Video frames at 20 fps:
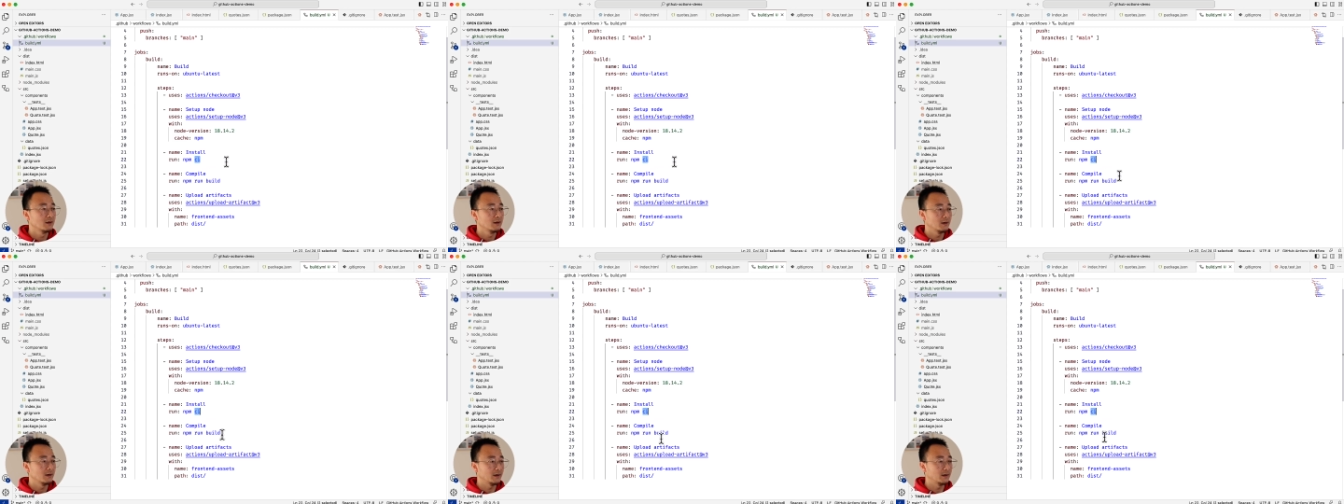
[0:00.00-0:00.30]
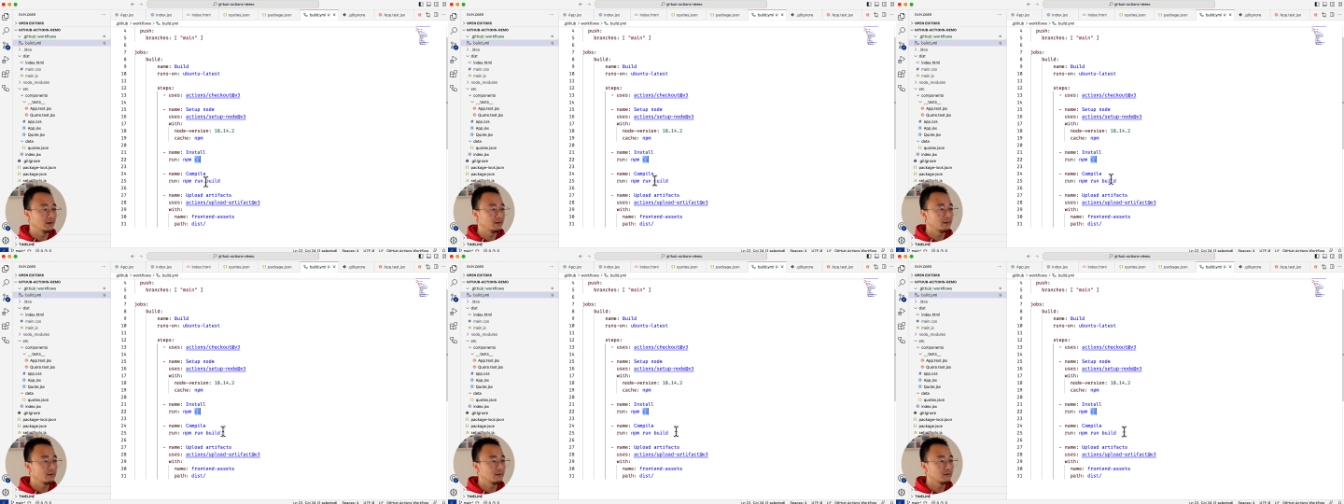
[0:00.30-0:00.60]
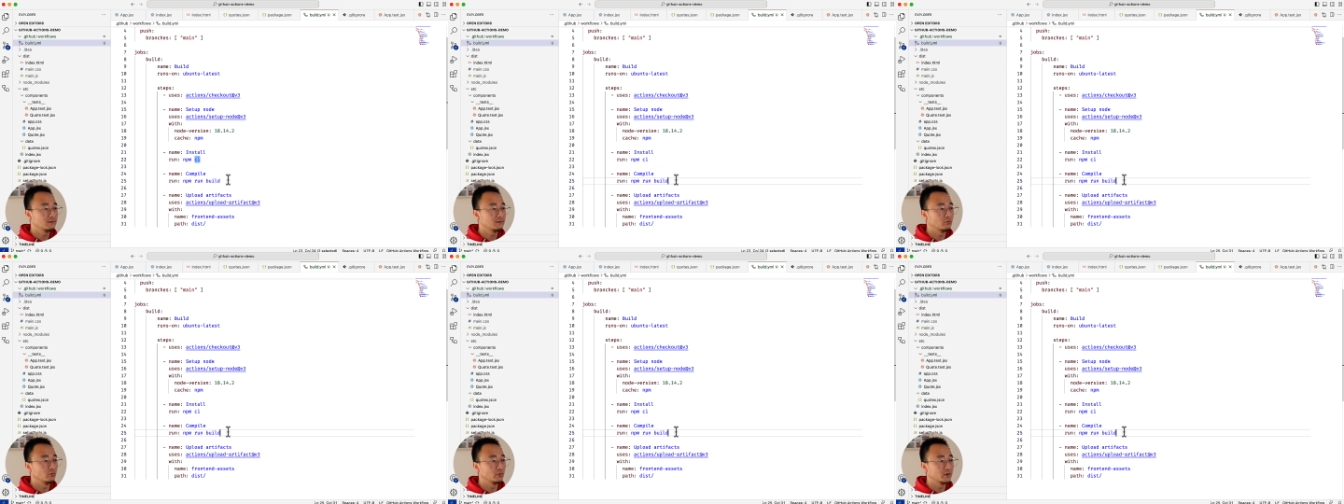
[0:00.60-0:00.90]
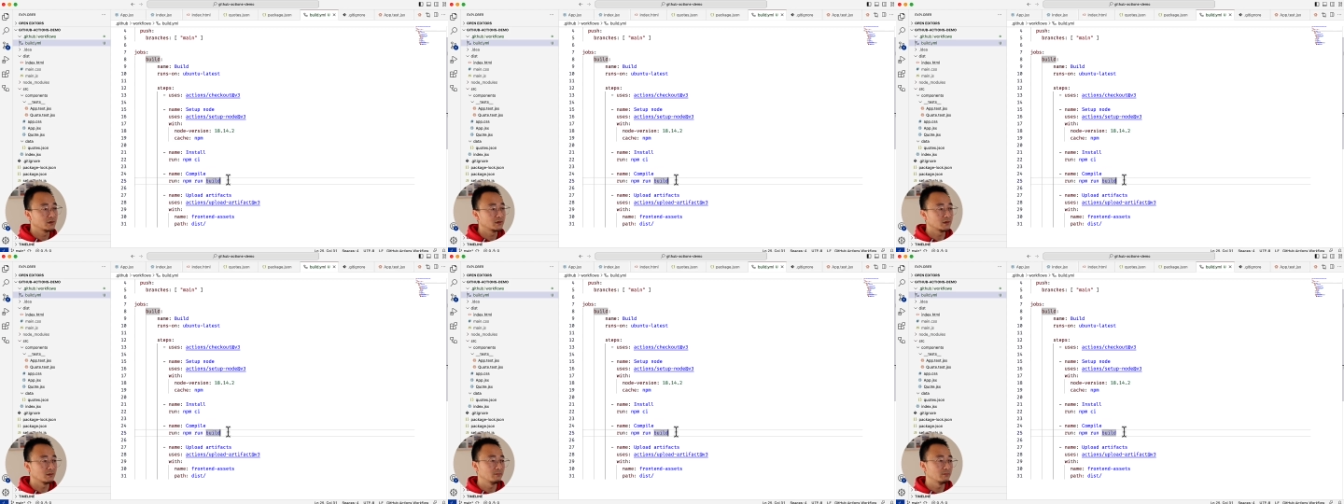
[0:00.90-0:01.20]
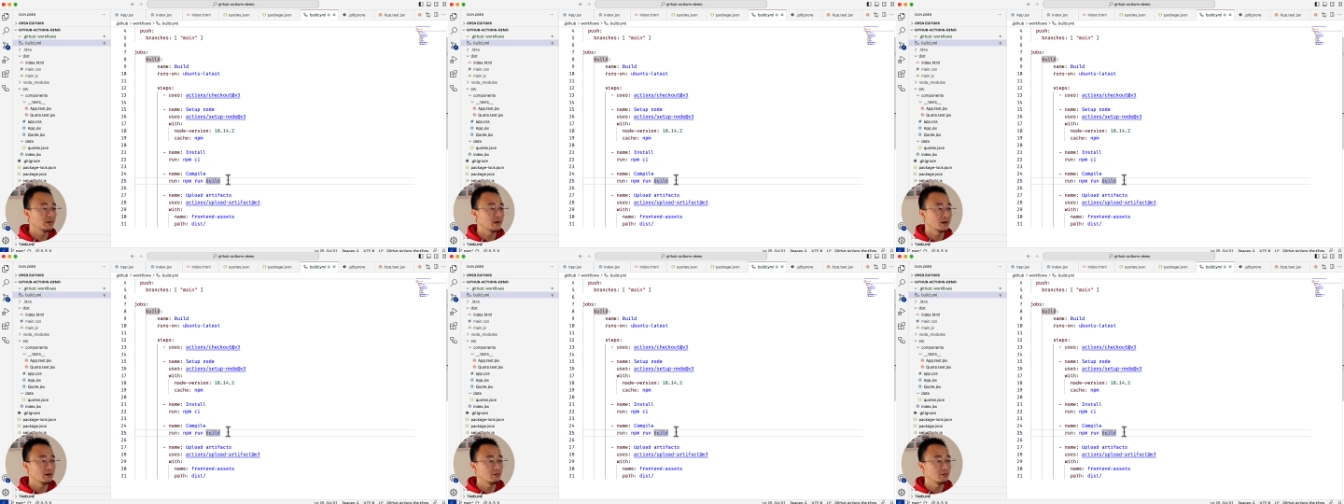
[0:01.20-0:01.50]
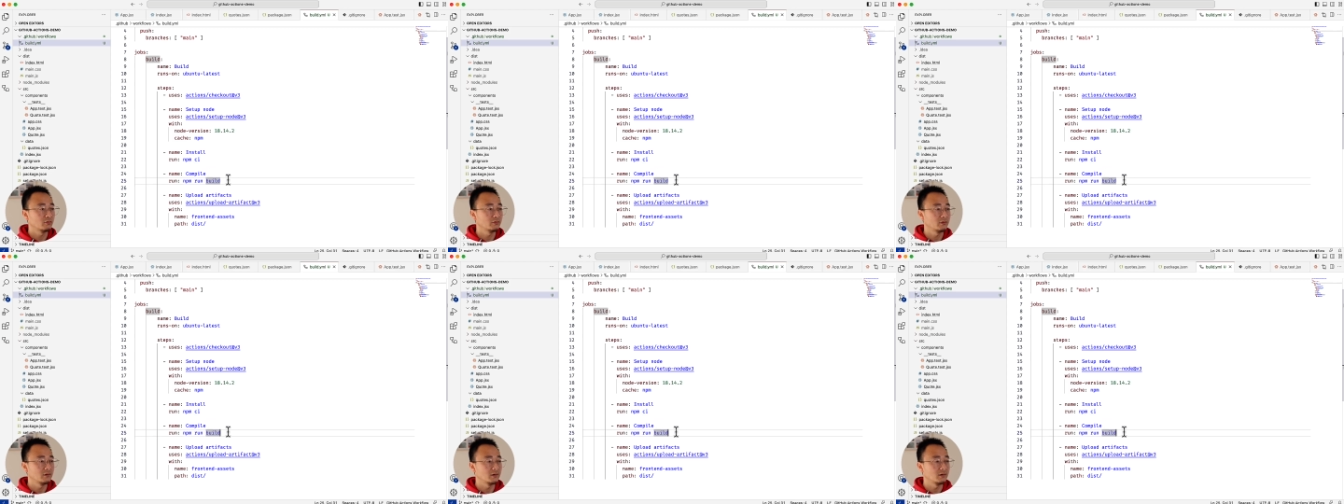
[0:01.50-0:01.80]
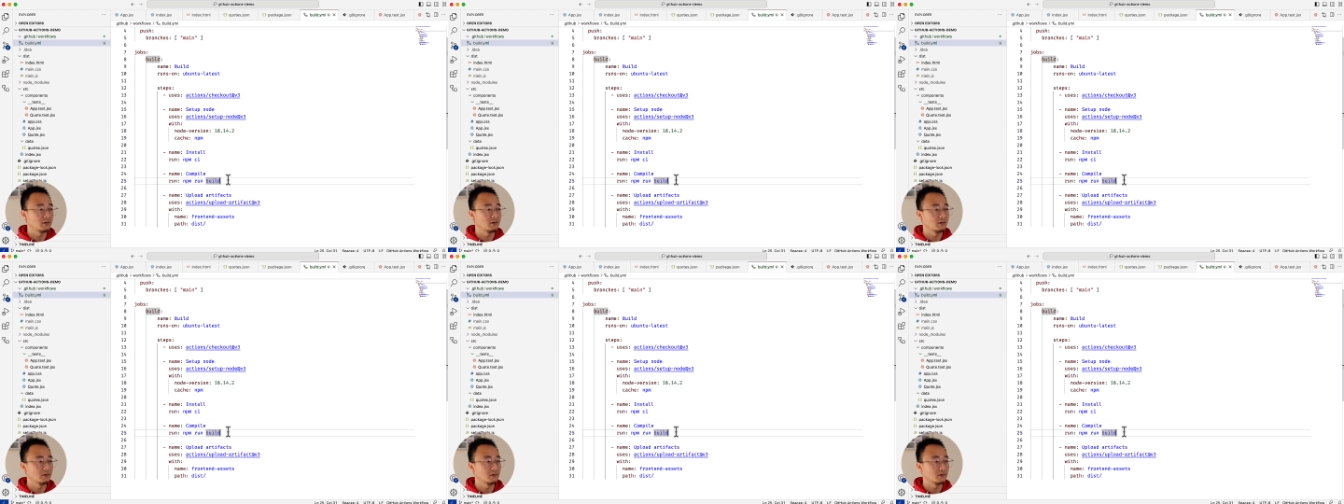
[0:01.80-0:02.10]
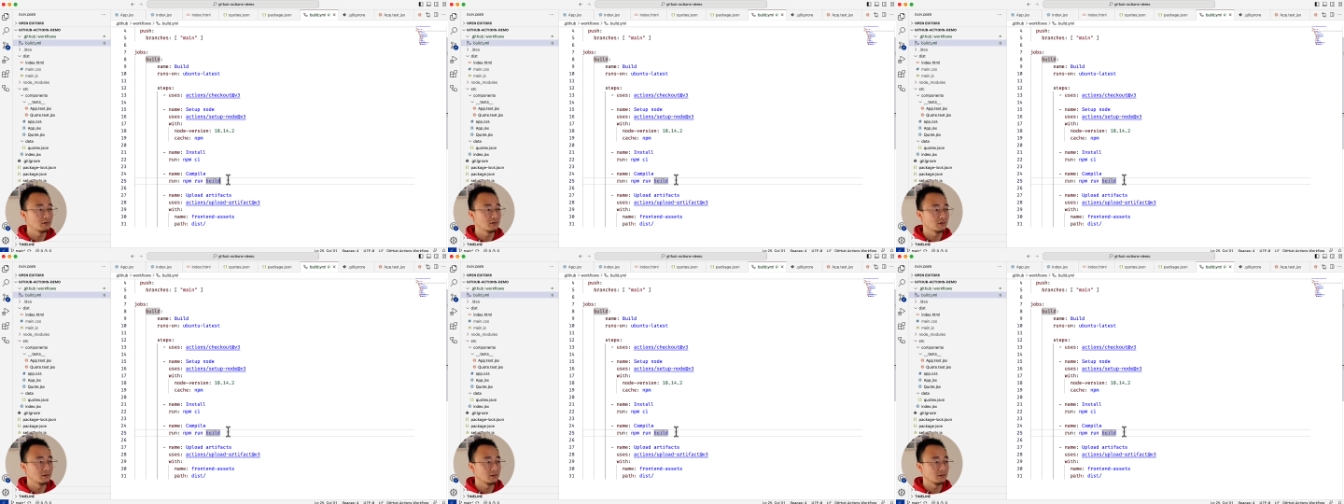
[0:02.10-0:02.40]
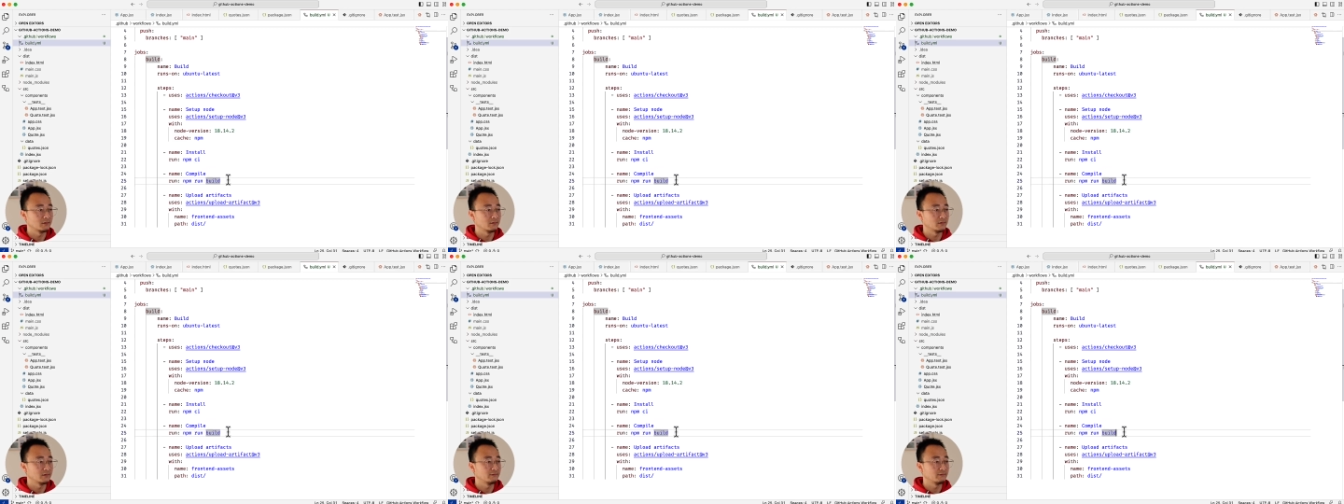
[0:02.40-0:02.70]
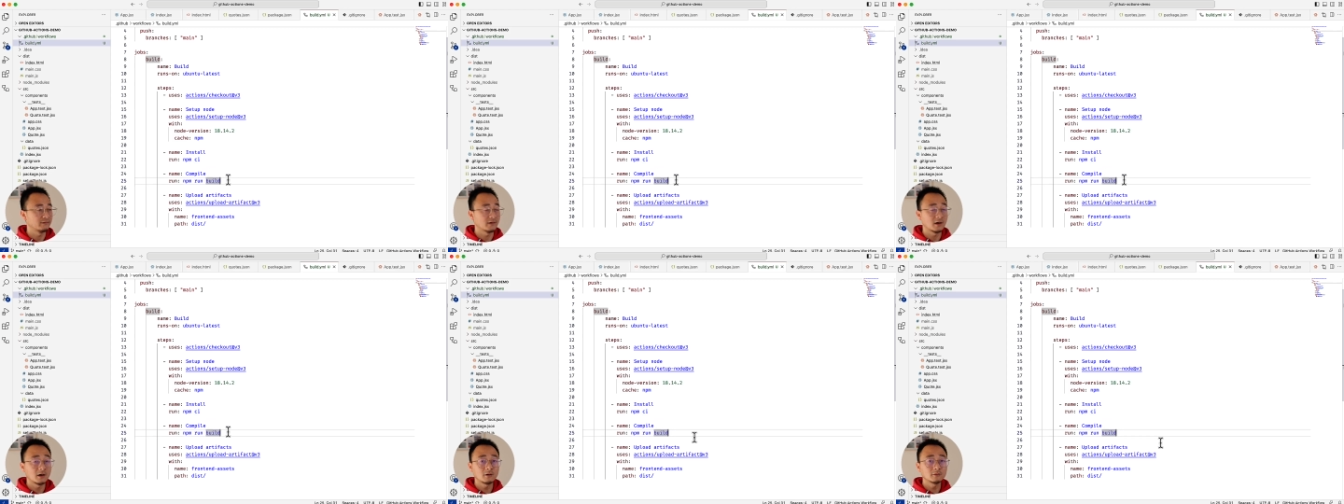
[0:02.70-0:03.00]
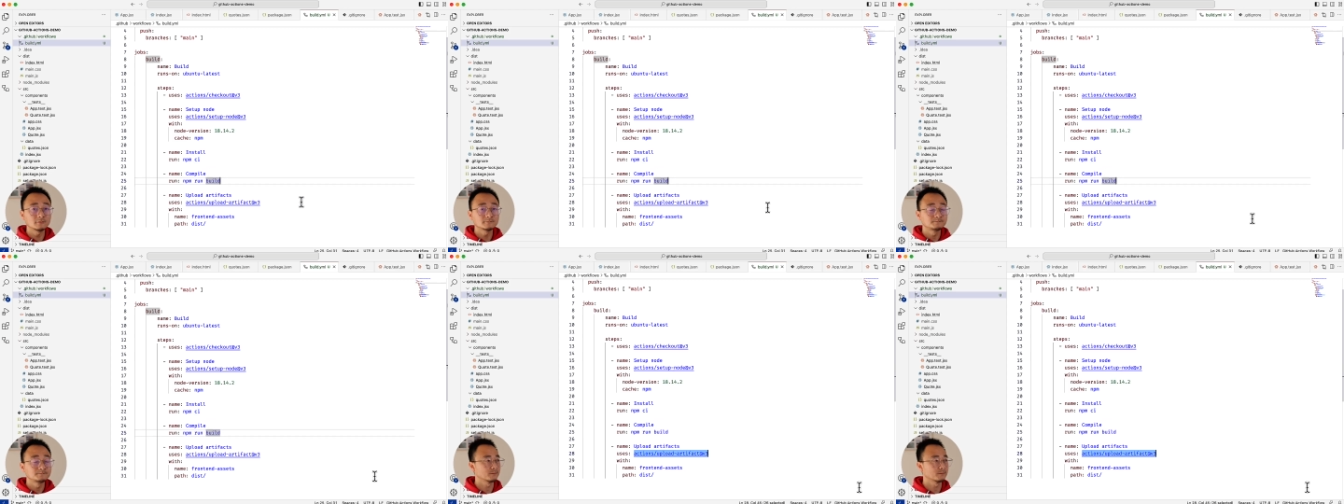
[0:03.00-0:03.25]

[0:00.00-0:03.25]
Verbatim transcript: and then we compile the, uh, the file.